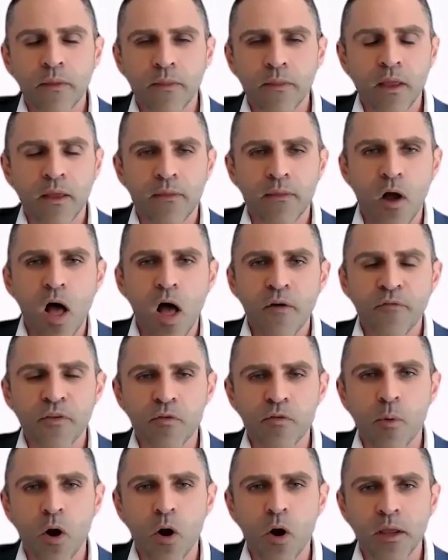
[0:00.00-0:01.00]
the
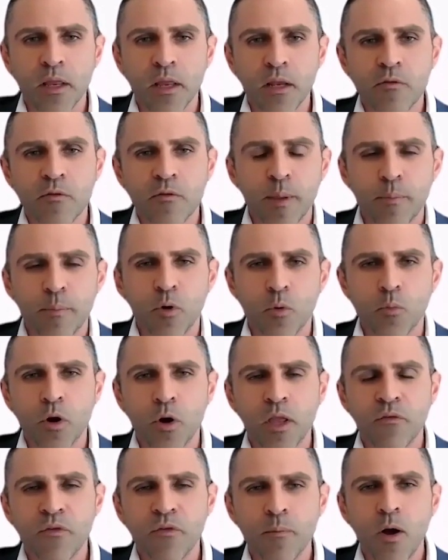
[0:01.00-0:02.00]
office market because people are
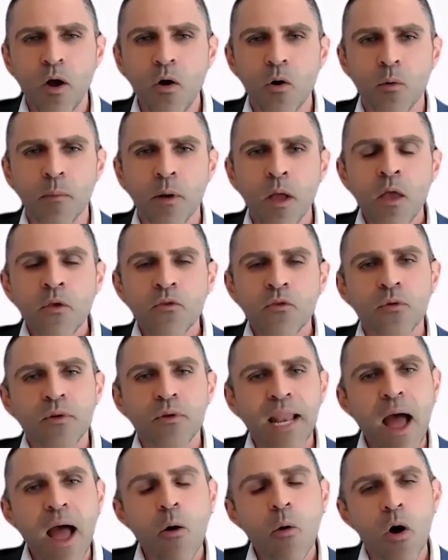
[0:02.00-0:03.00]
working from home. So
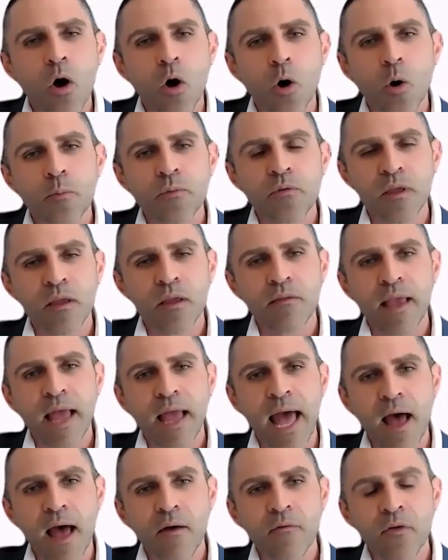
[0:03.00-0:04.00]
now homes need to
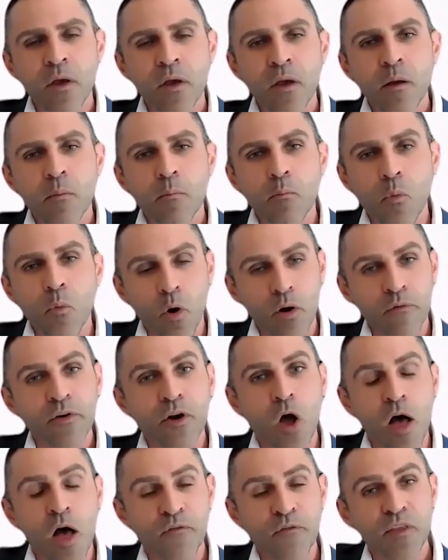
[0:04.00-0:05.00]
have more of
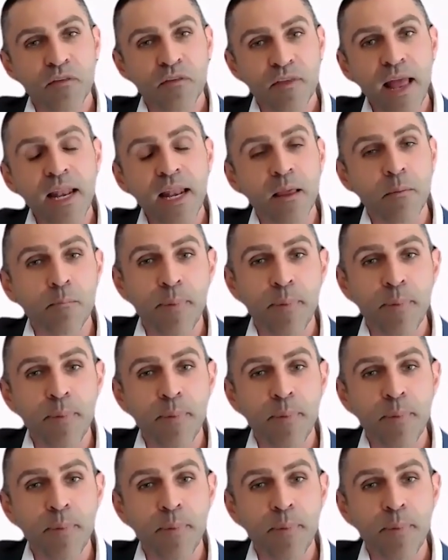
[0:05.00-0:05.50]
an office setting.